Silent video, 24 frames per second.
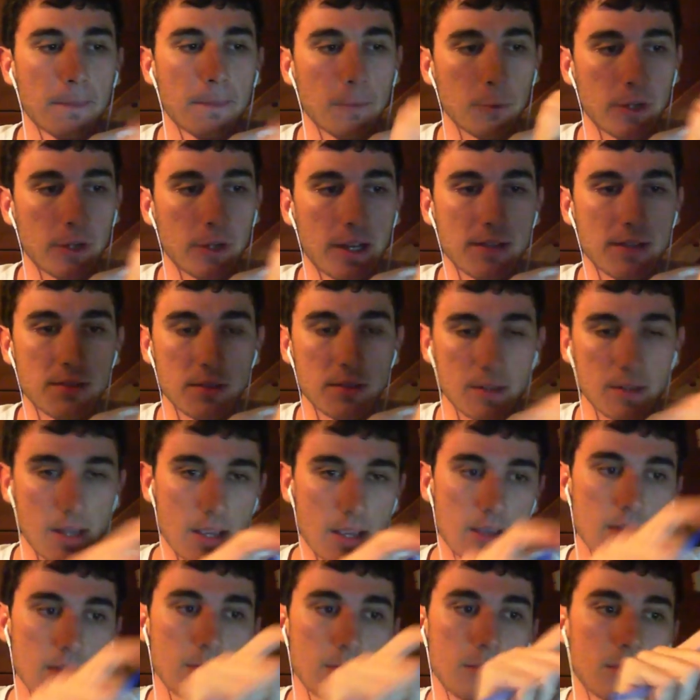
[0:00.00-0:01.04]
where it has the
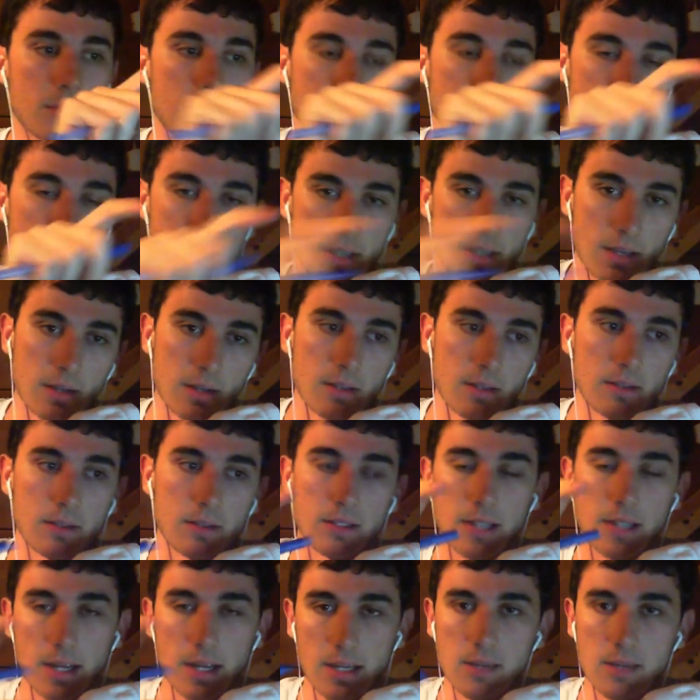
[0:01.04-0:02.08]
name, the setting, the
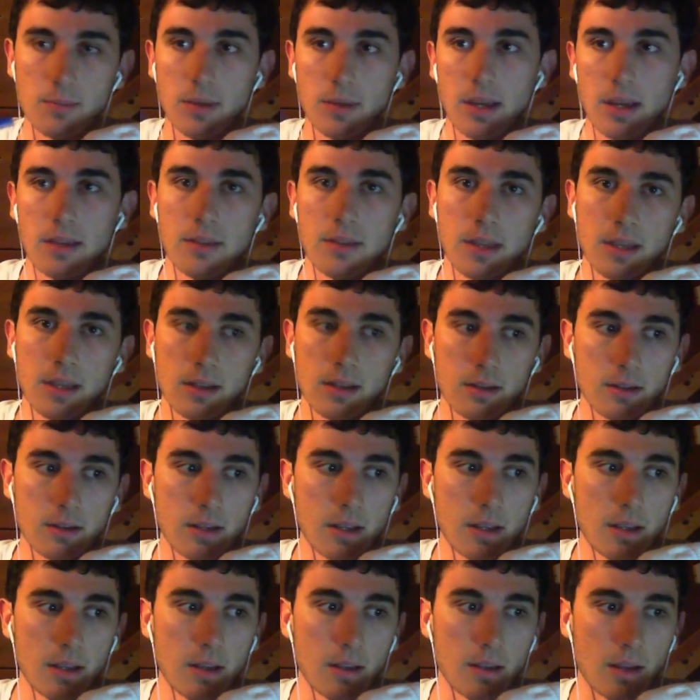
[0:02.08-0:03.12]
type, and then
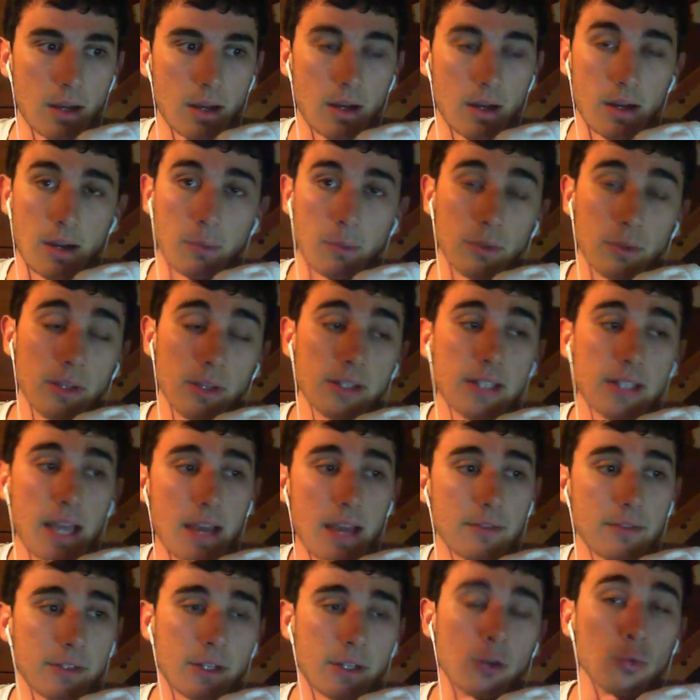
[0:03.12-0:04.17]
I would like to
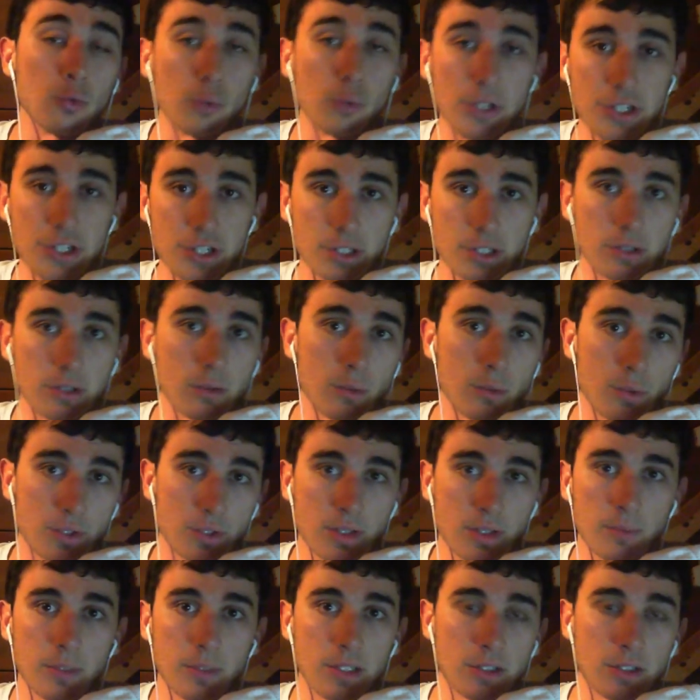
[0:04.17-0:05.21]
have like a region or
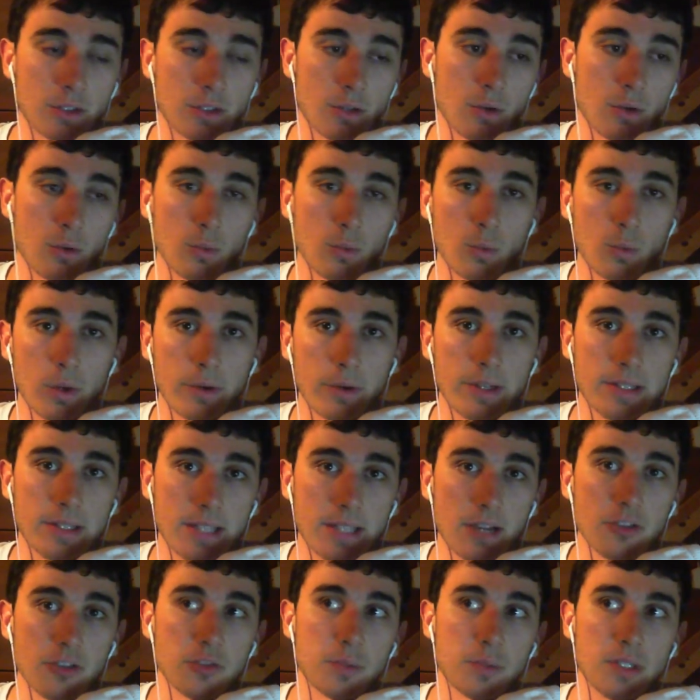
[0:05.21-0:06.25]
something, so where it
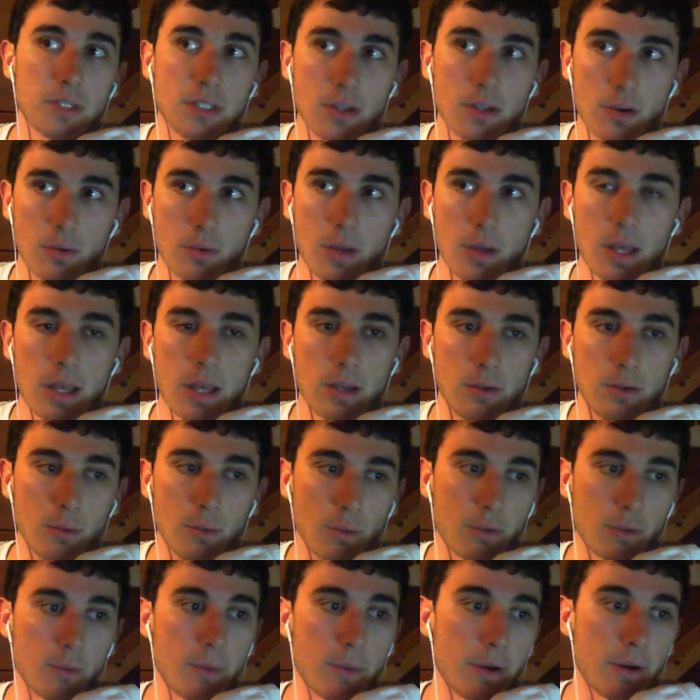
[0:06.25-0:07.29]
tells me, you know,
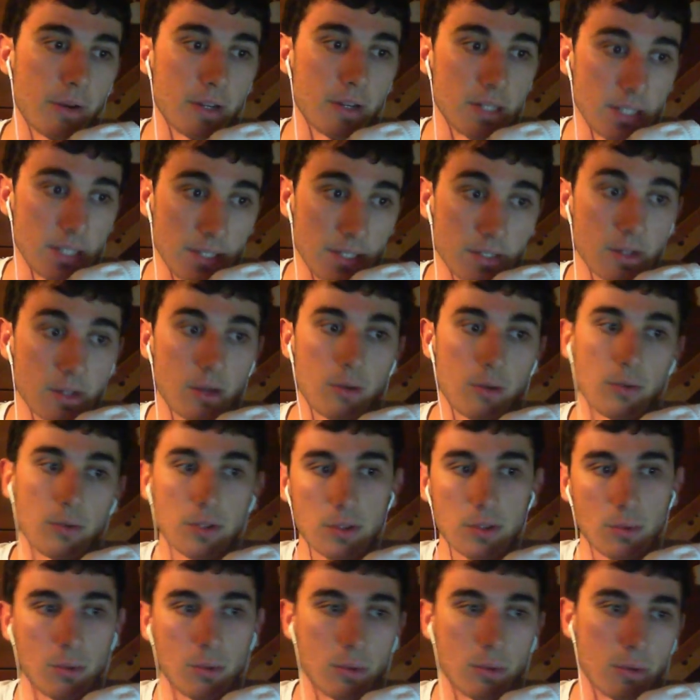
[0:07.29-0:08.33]
North American East
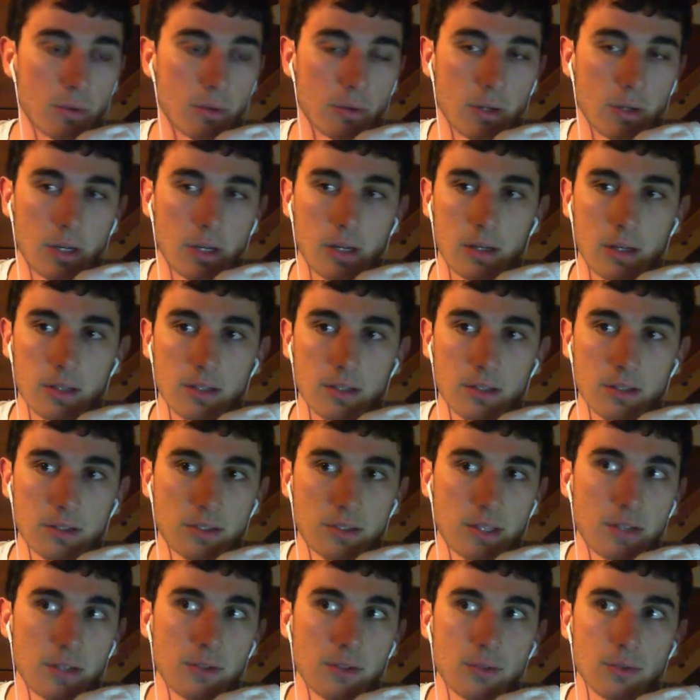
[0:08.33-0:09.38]
Coast, or
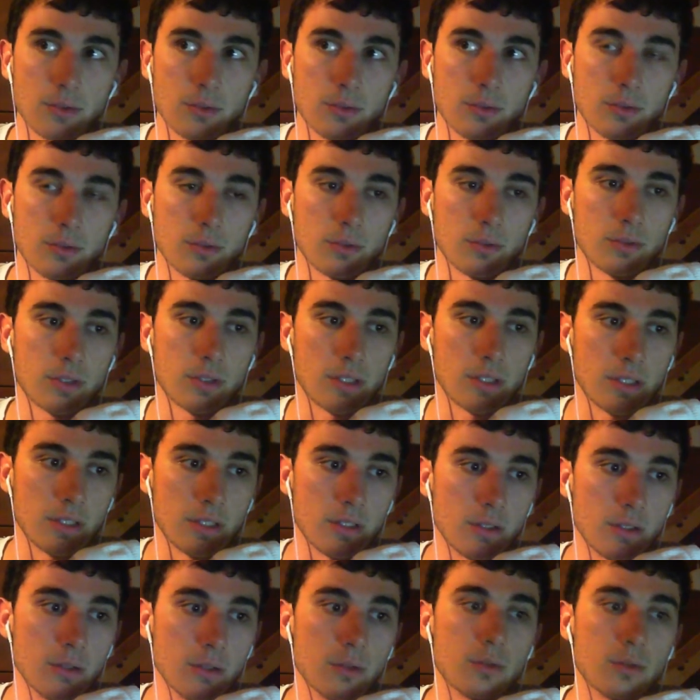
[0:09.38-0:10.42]
Central
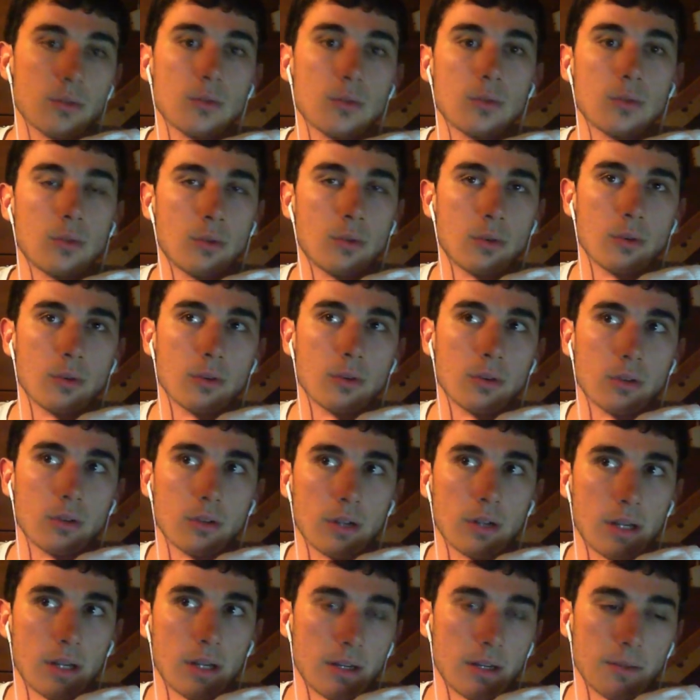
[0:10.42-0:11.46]
EU,
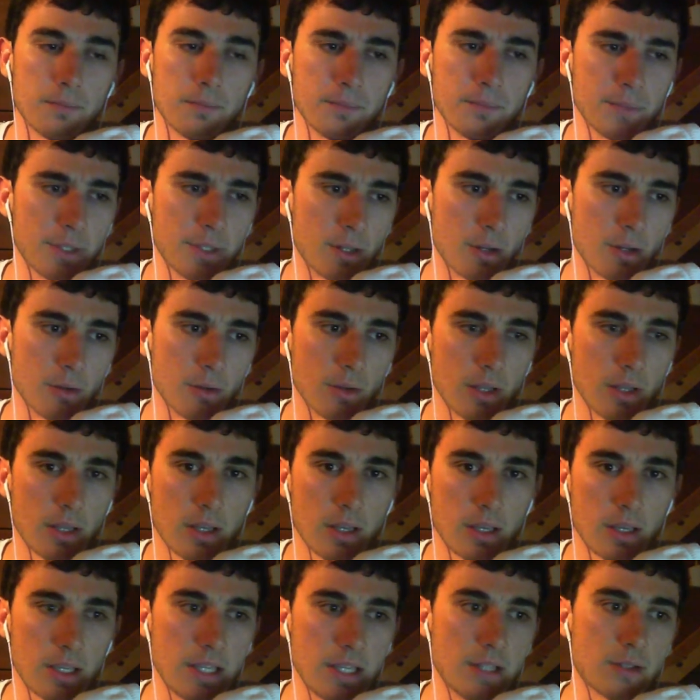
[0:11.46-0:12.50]
or you know,
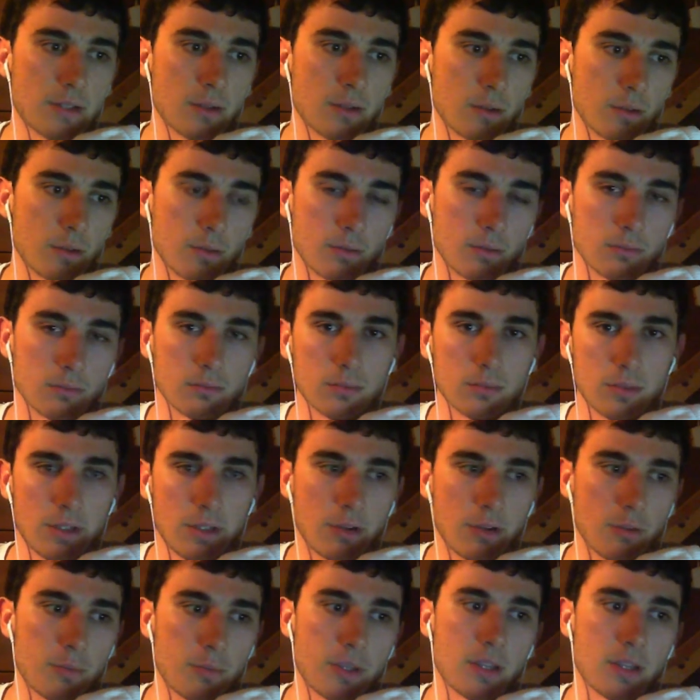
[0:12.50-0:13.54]
Eastern
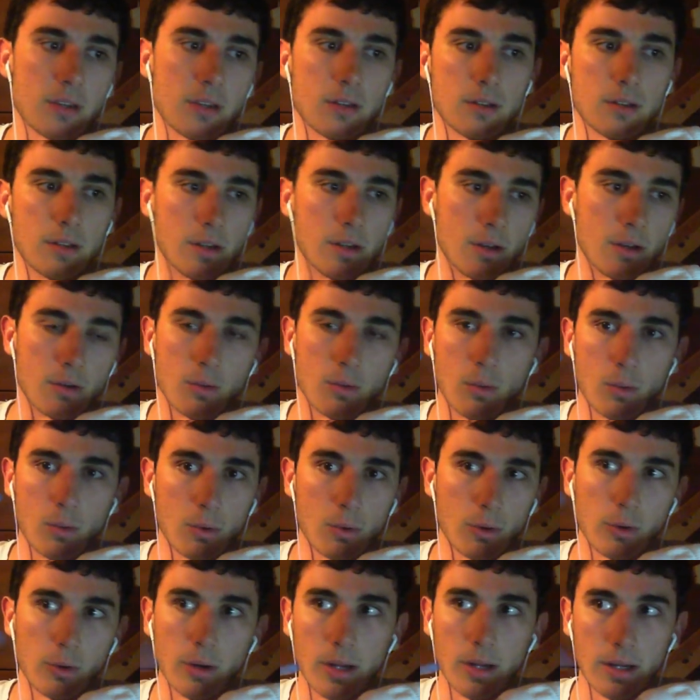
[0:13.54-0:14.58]
European, you know,
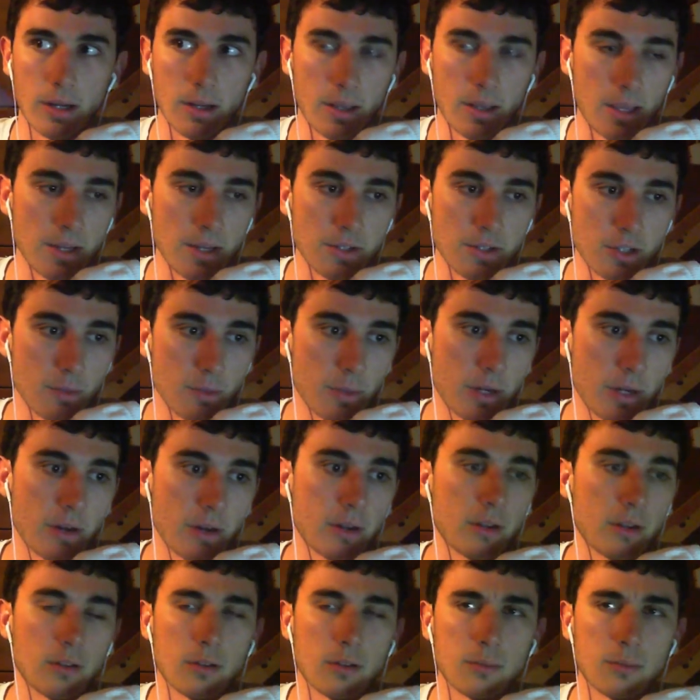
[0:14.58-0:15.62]
or Asian
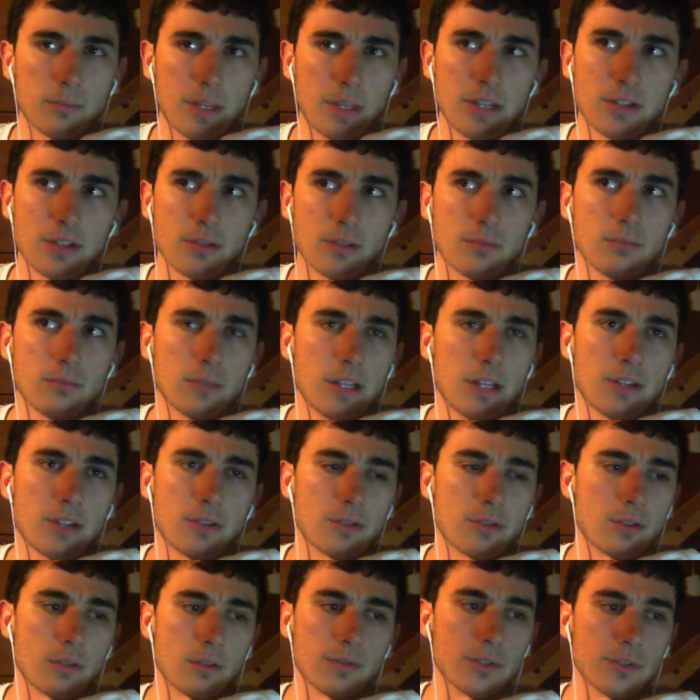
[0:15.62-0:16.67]
American, or
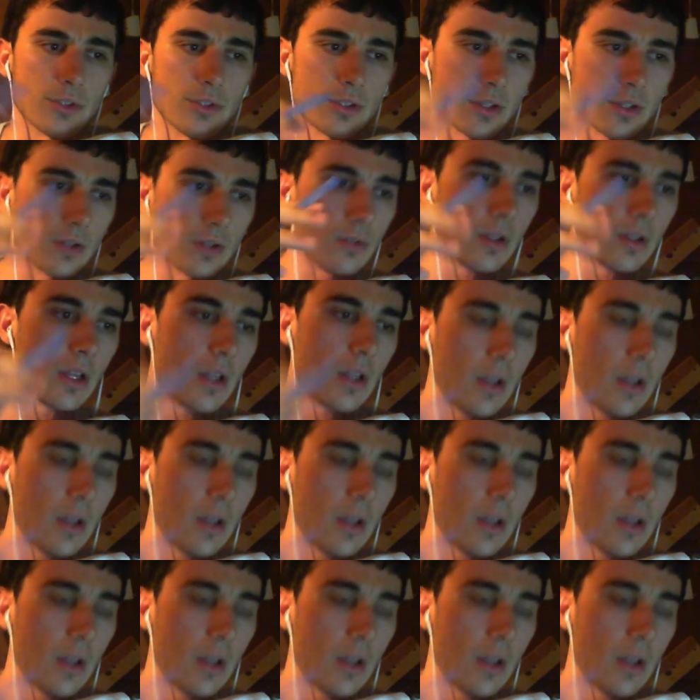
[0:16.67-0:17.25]
Asian servers, you know,